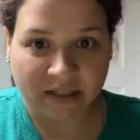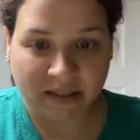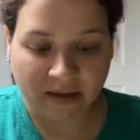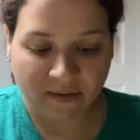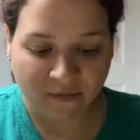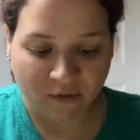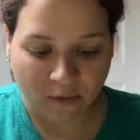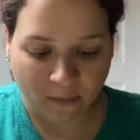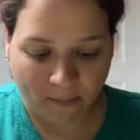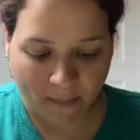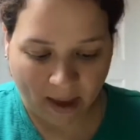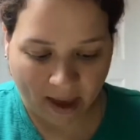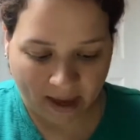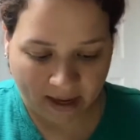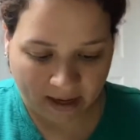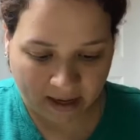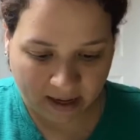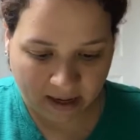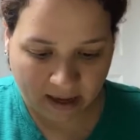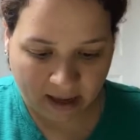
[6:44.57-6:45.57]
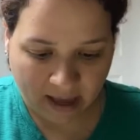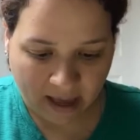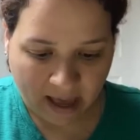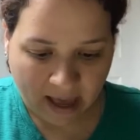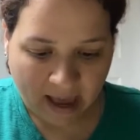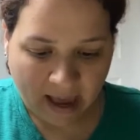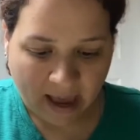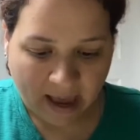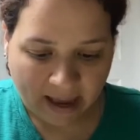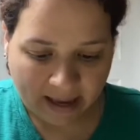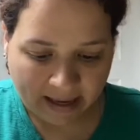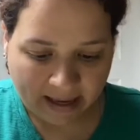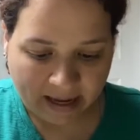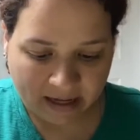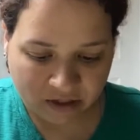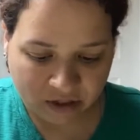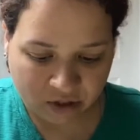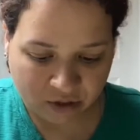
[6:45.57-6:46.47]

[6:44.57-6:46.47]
If you bang it, it gets